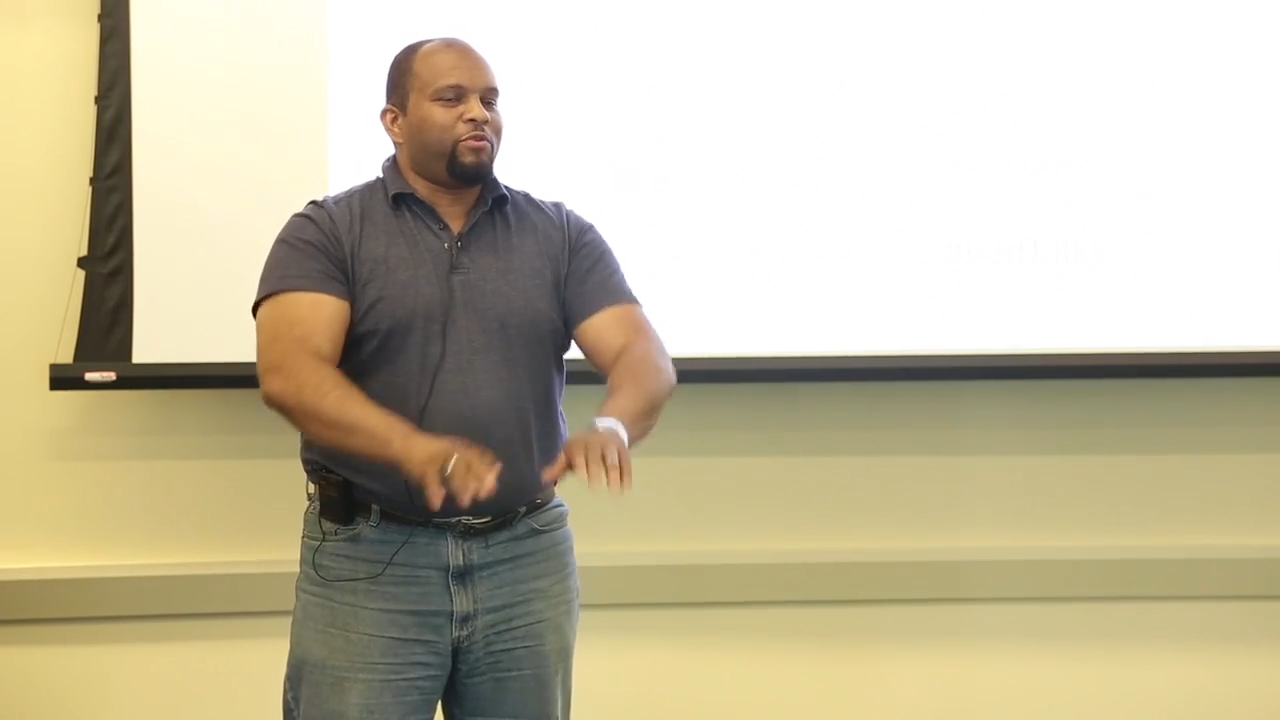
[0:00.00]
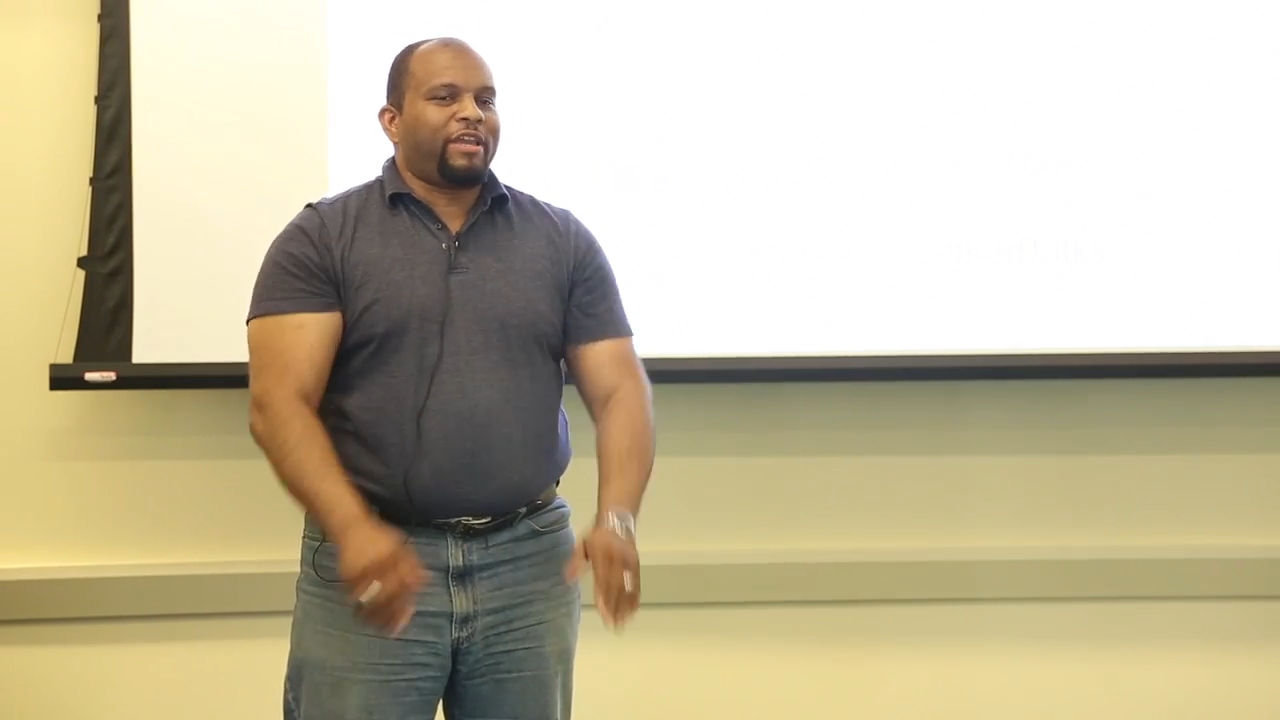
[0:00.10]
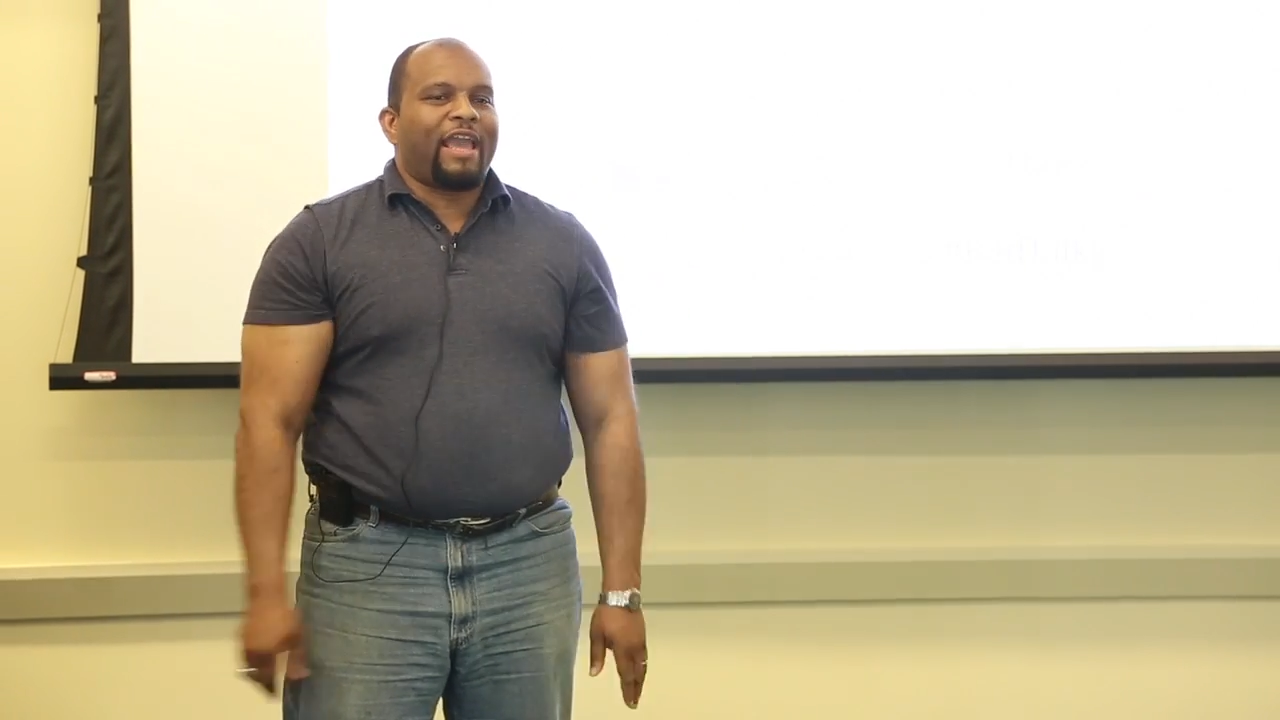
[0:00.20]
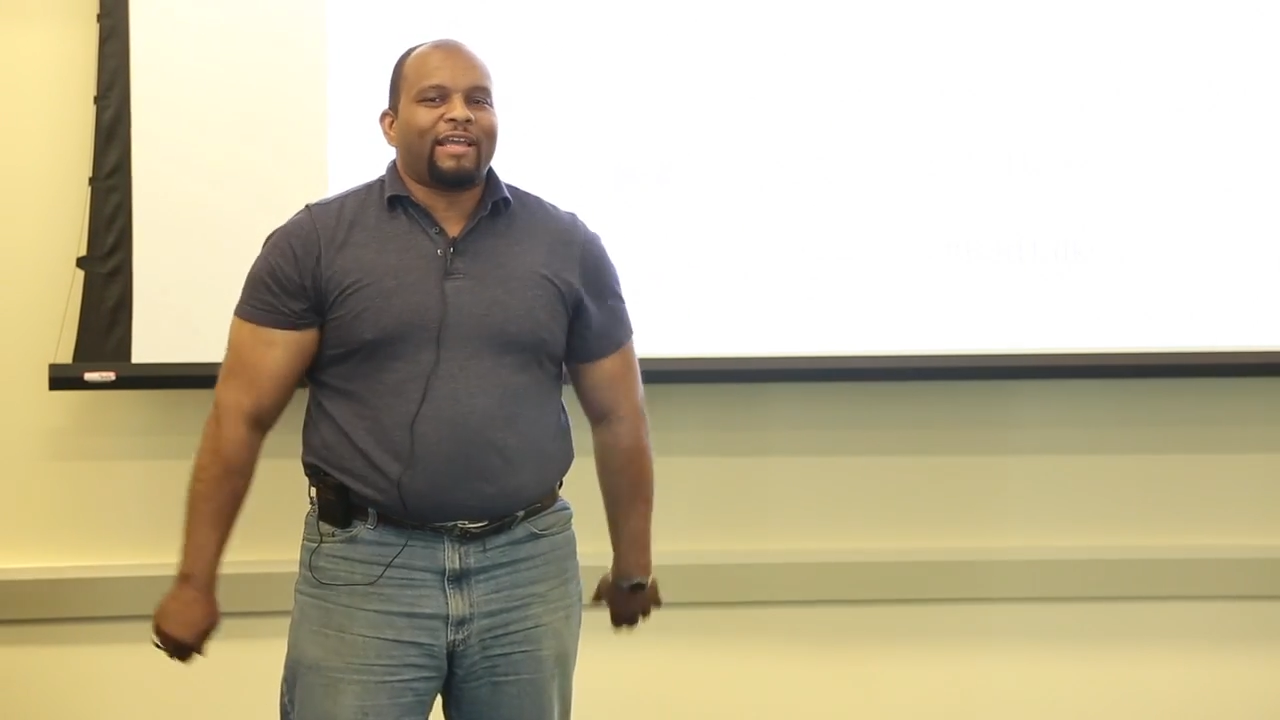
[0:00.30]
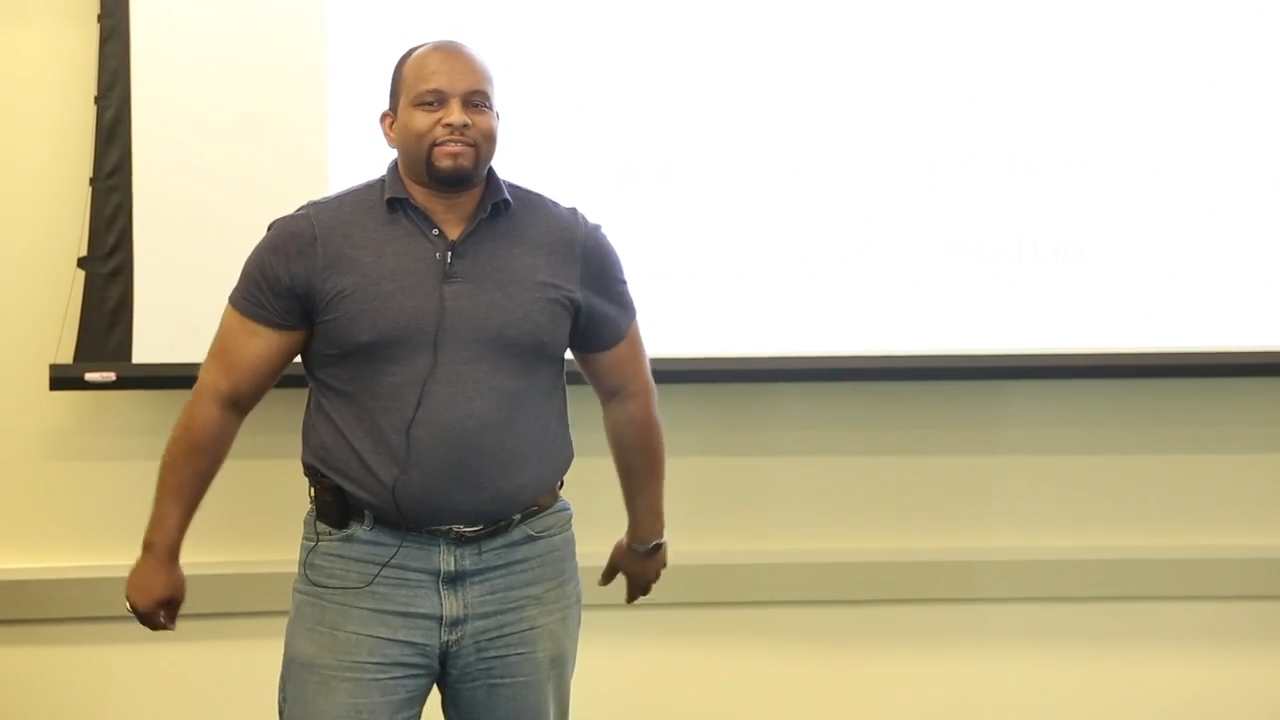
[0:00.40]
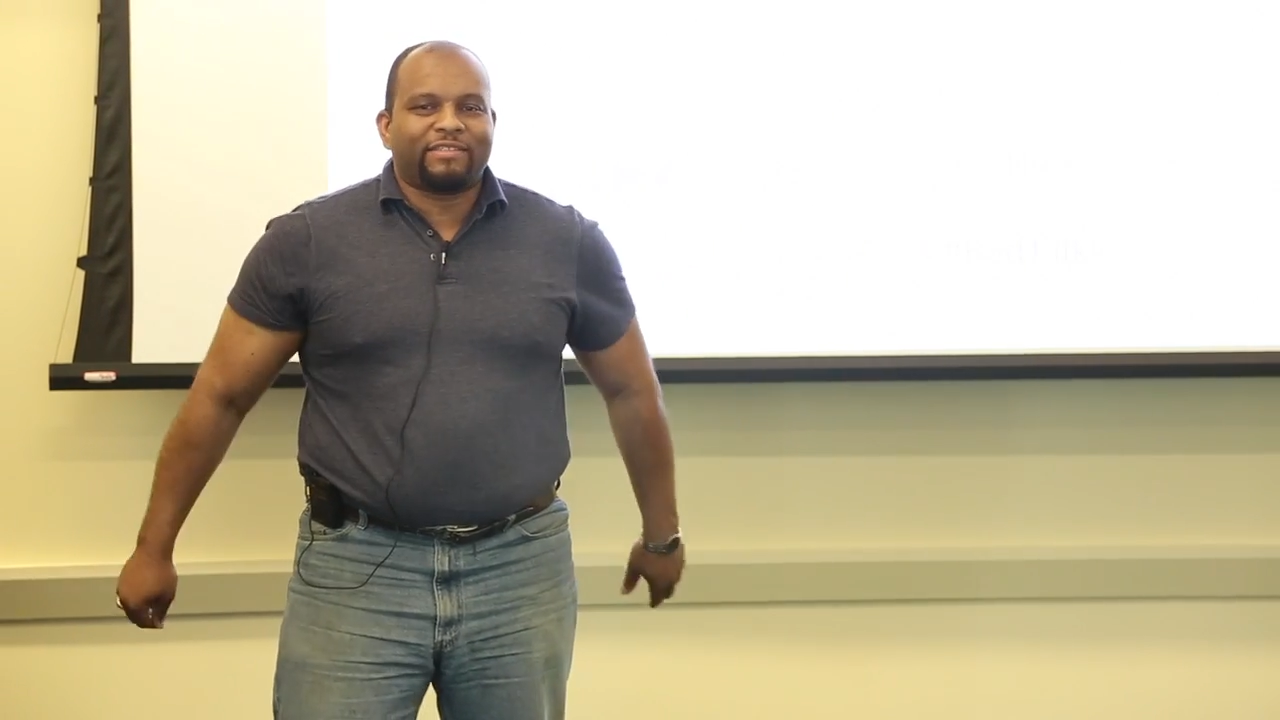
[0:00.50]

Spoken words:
you can't